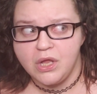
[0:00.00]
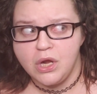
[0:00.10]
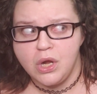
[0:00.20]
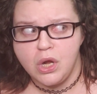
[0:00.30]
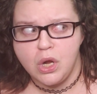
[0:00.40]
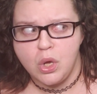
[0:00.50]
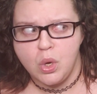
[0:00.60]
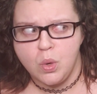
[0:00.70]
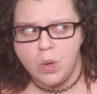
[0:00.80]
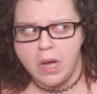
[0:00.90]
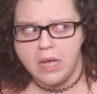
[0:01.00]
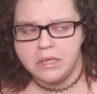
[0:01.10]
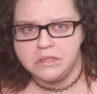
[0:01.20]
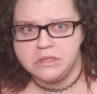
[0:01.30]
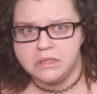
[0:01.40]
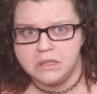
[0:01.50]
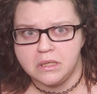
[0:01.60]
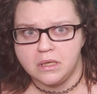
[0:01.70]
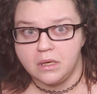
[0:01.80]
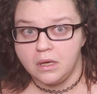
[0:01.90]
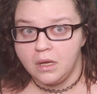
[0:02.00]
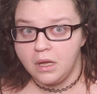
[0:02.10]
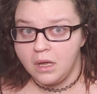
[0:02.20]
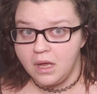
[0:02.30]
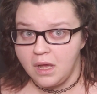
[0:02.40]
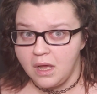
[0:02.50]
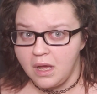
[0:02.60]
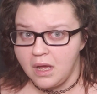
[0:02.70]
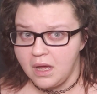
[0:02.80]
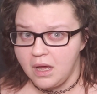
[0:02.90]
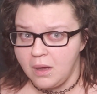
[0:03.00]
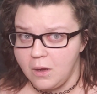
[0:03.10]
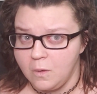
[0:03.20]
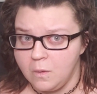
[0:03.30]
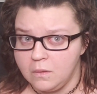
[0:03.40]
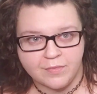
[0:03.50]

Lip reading: no idea how.